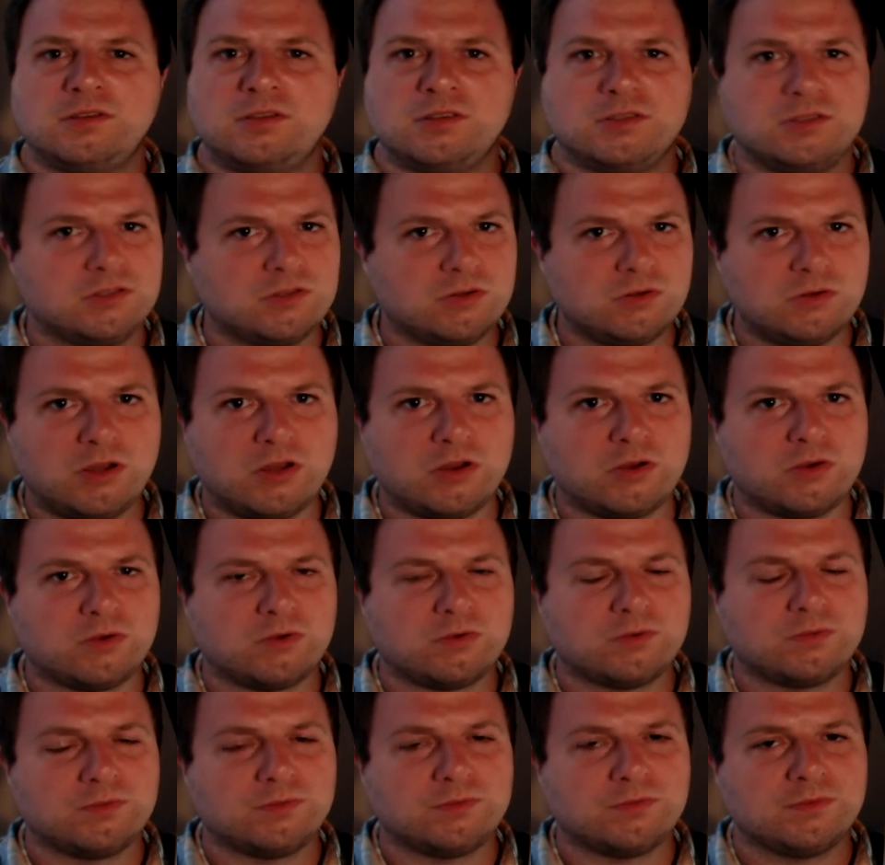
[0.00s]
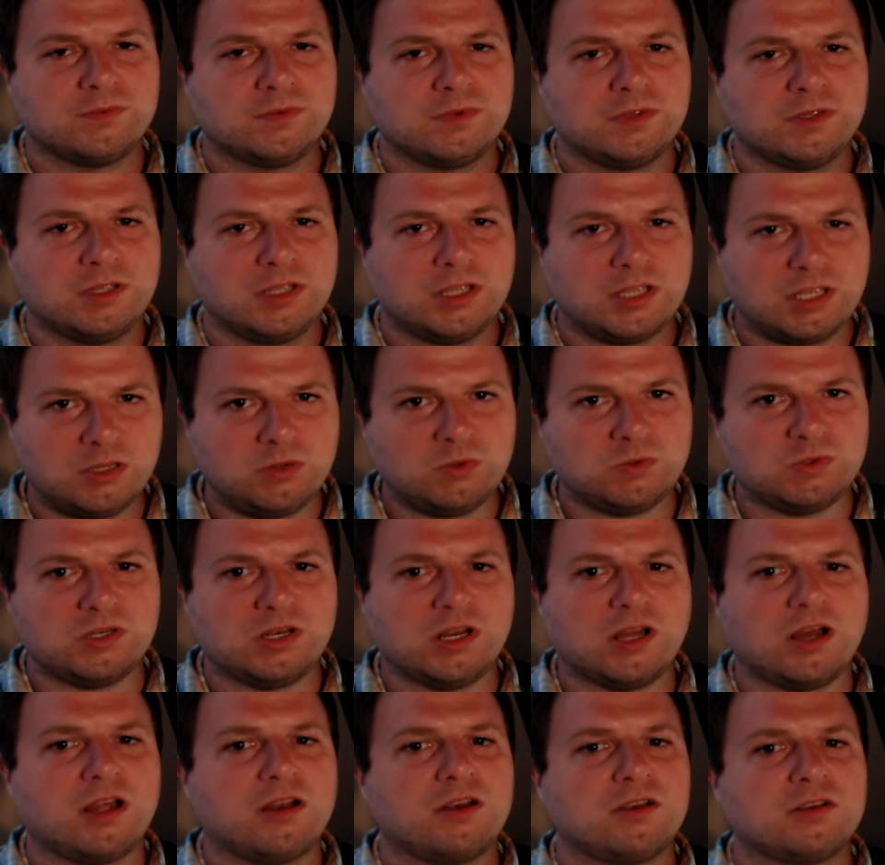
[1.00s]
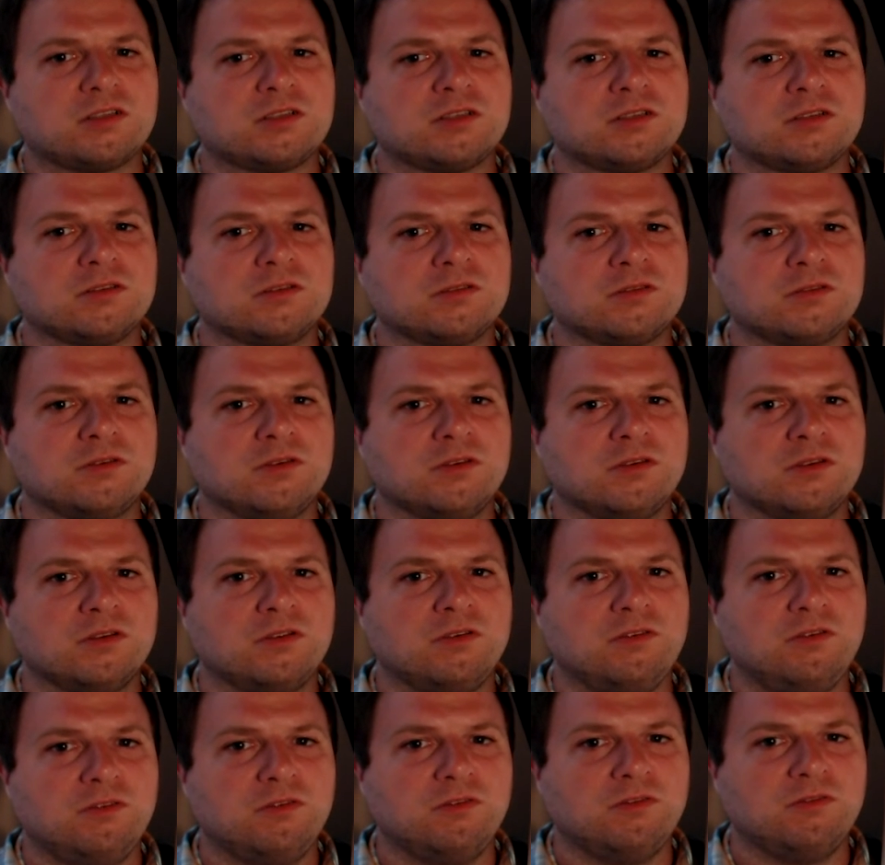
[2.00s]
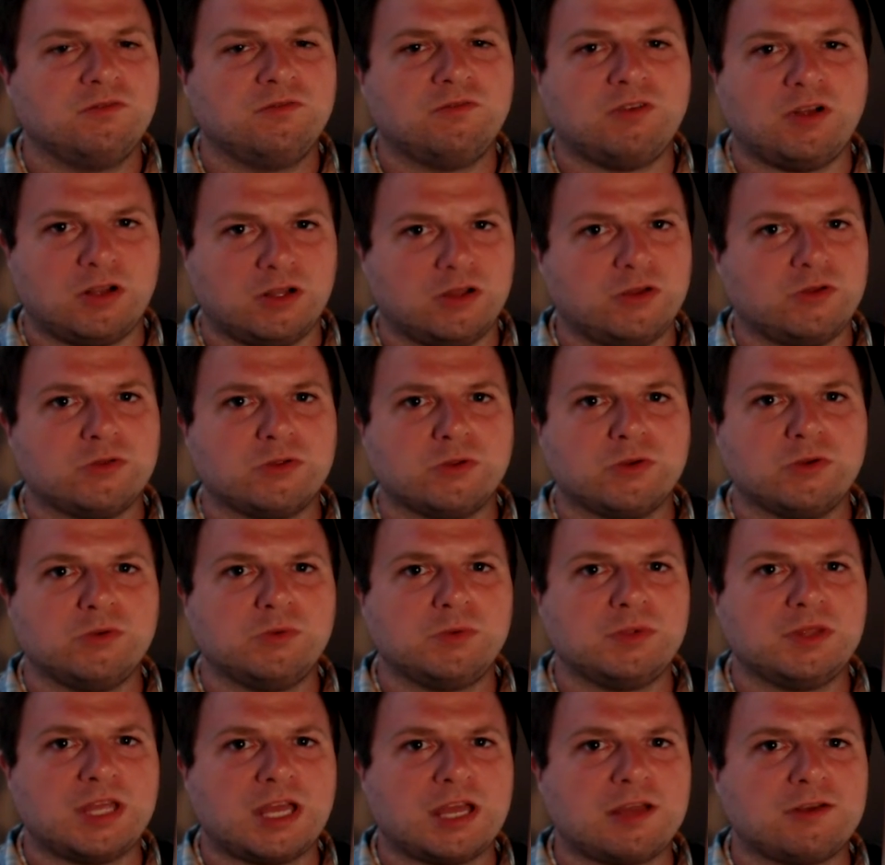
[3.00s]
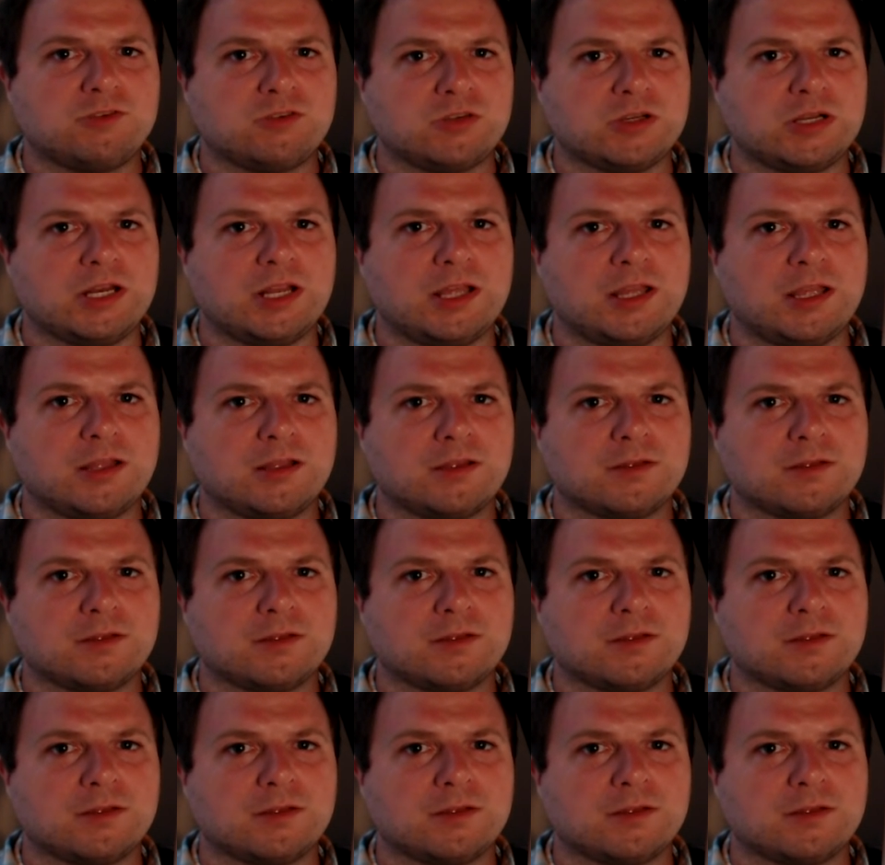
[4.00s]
So no, he would not follow through with that treaty.